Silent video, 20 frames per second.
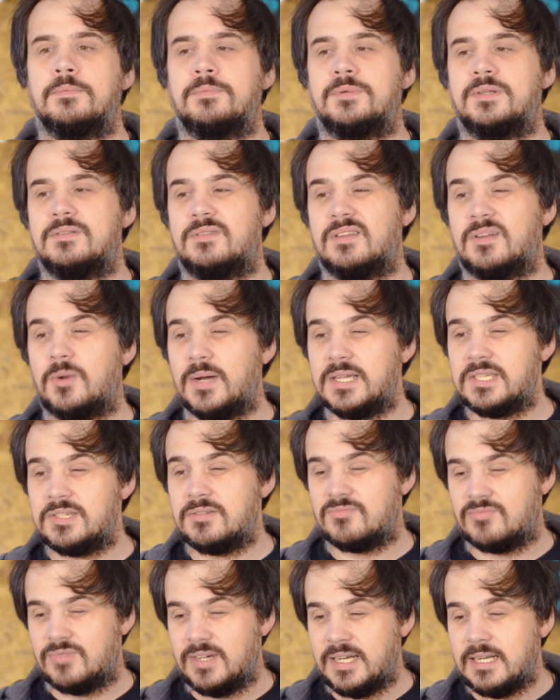because the
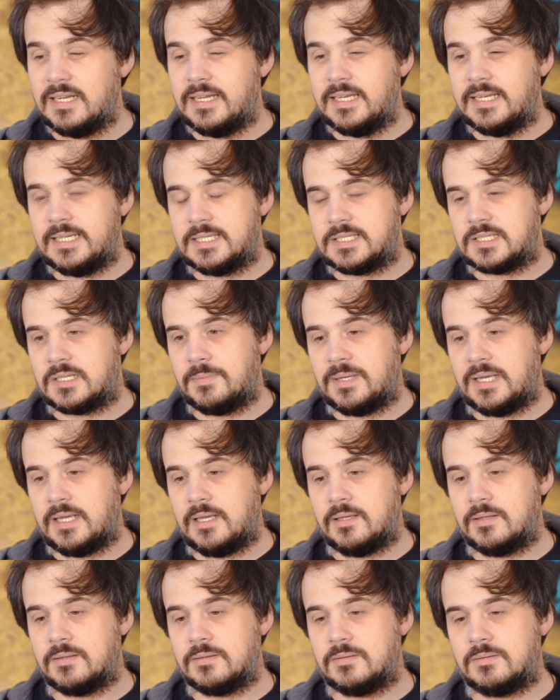question really needs to
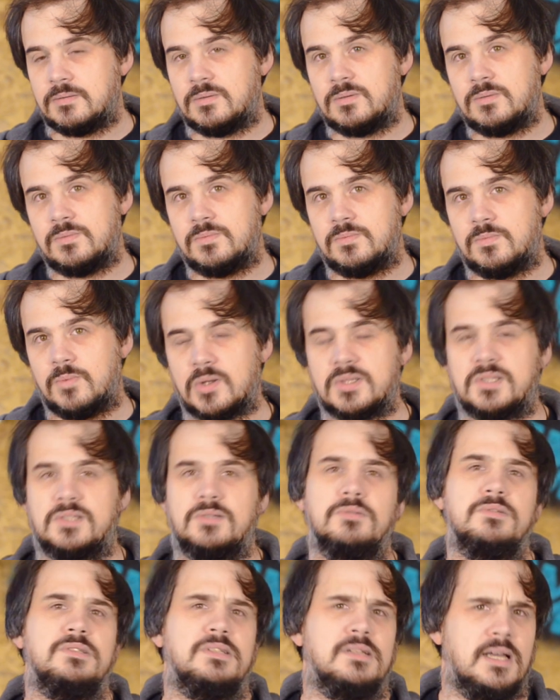be, well, what
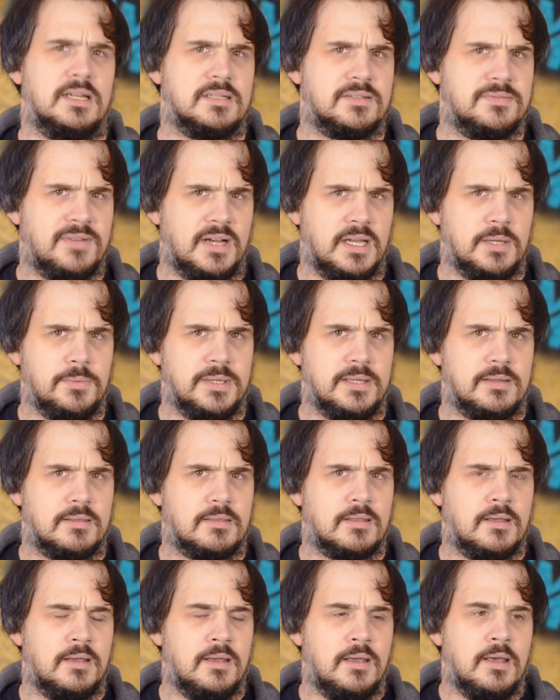sword do you like to fight
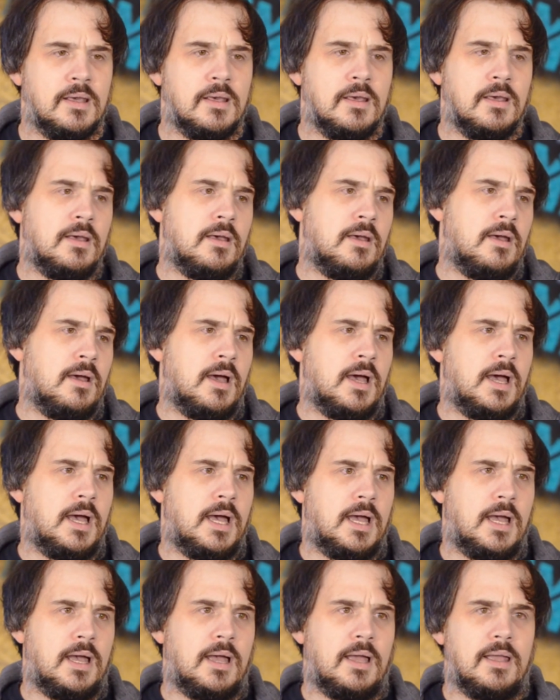with?
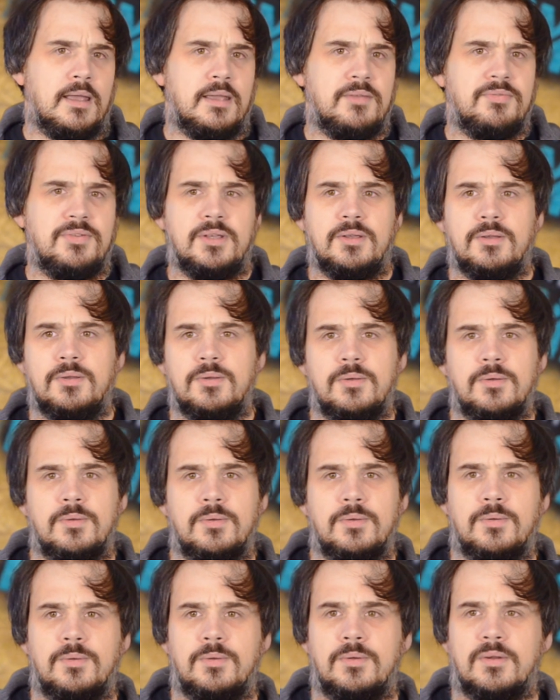If
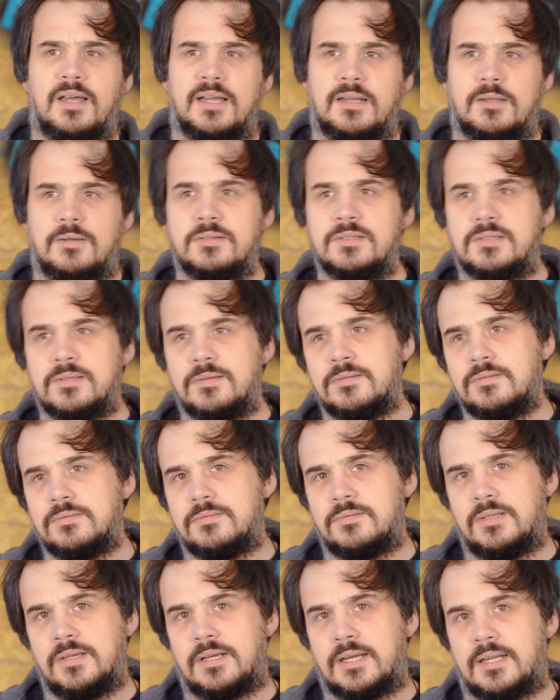you like longsword,
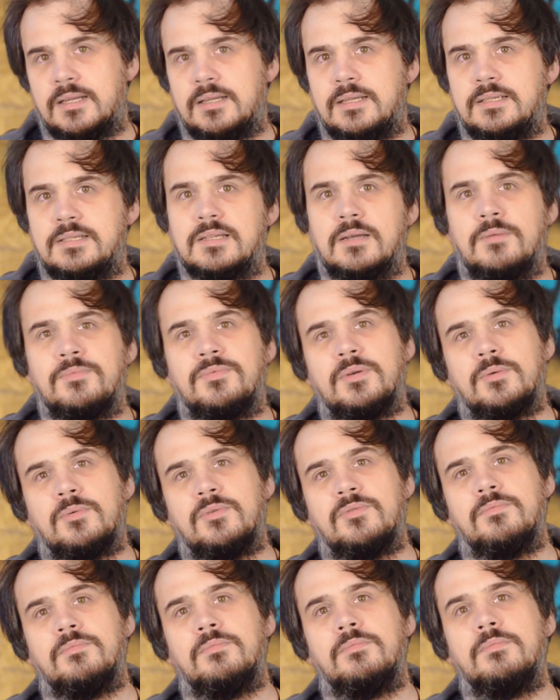you're going to need something
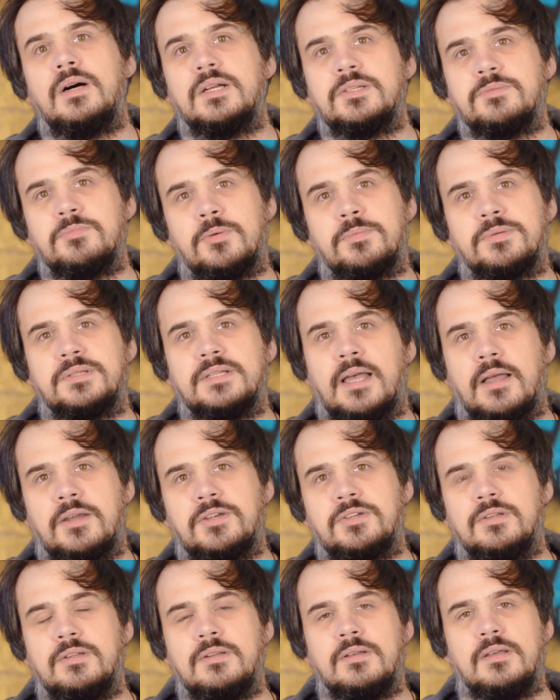with much more
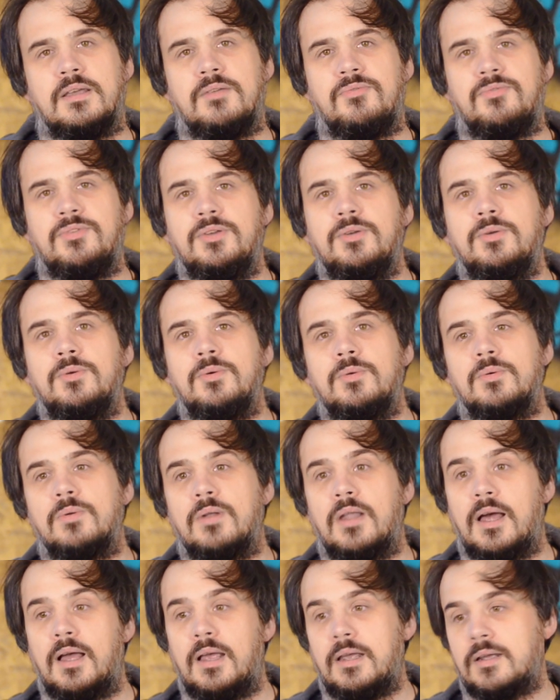protection. If you
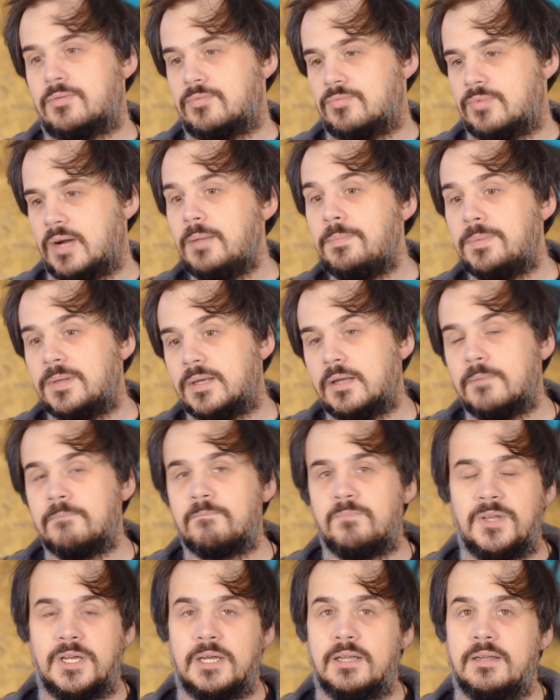like rapier,
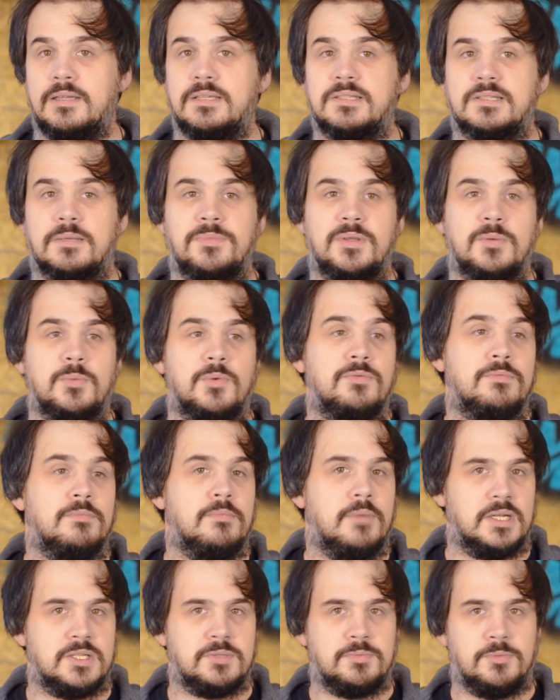you're going to need something with
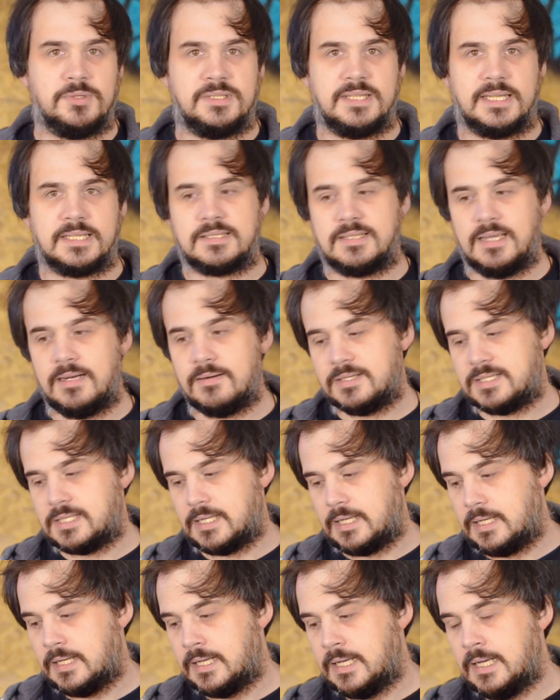much more
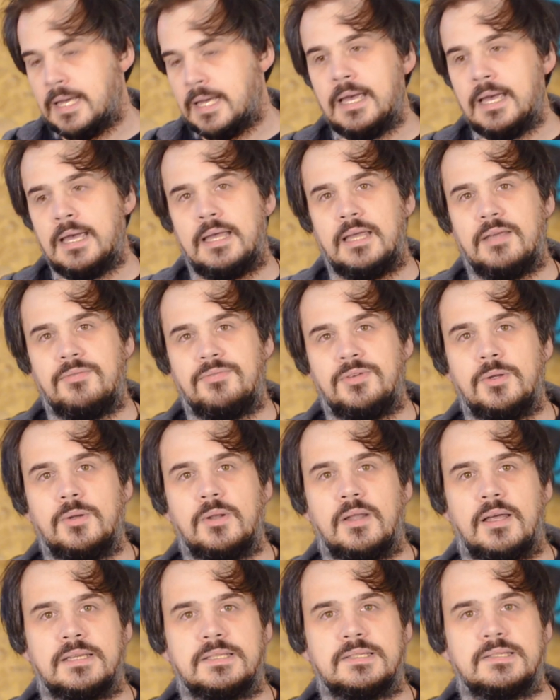dexterity. If you
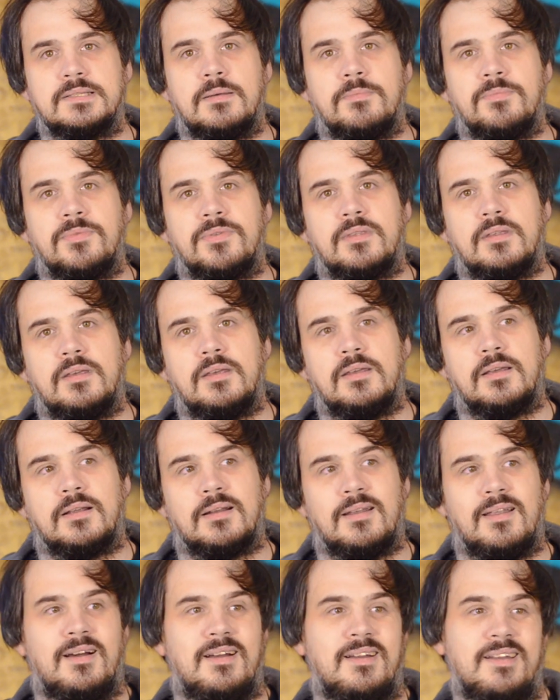like something
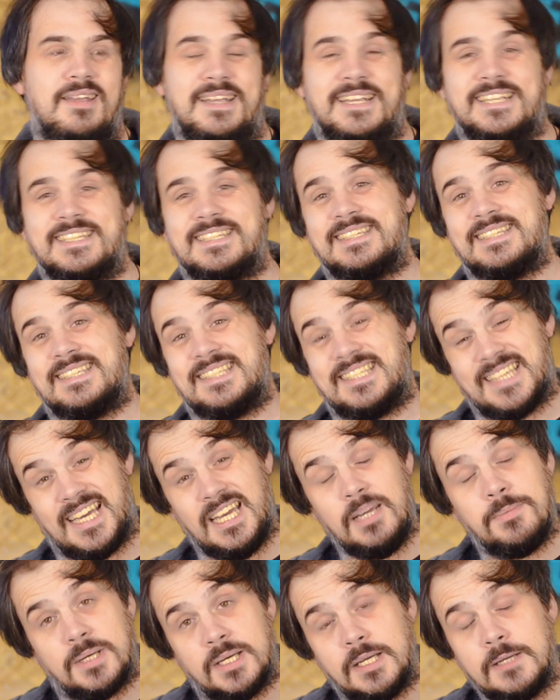like
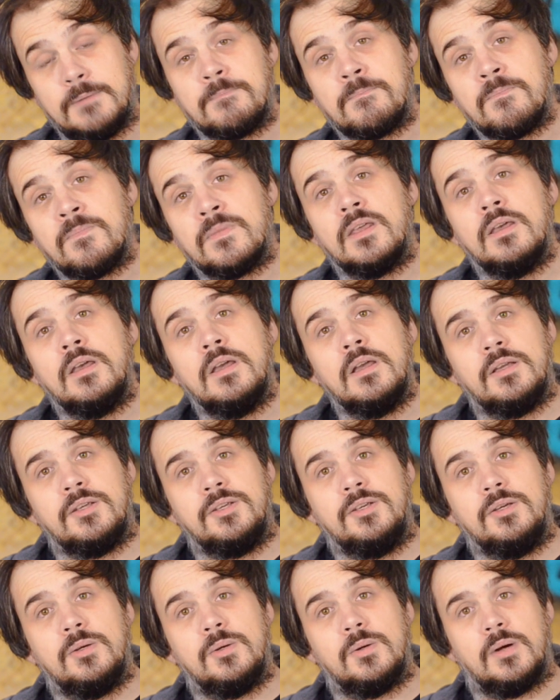saber,
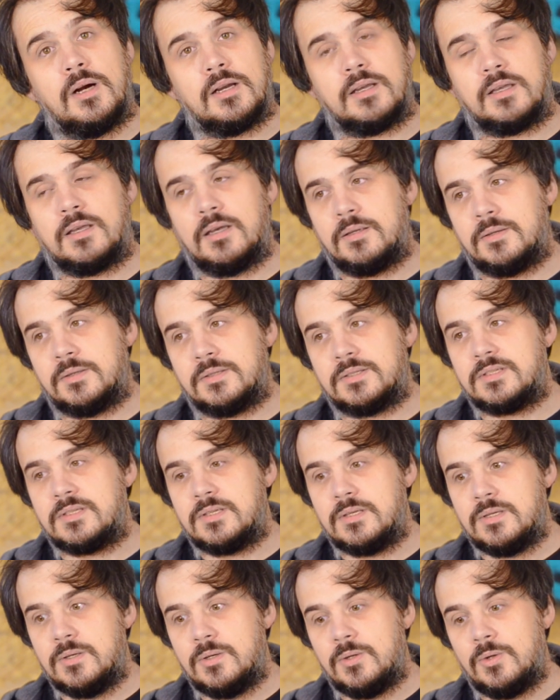you are going
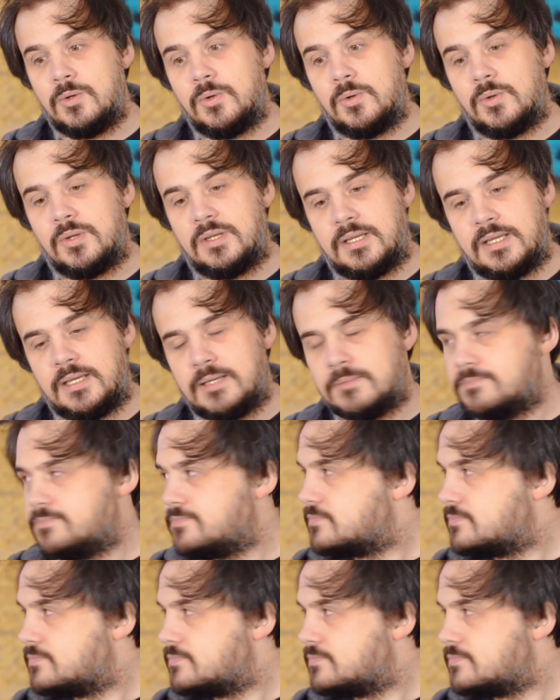to need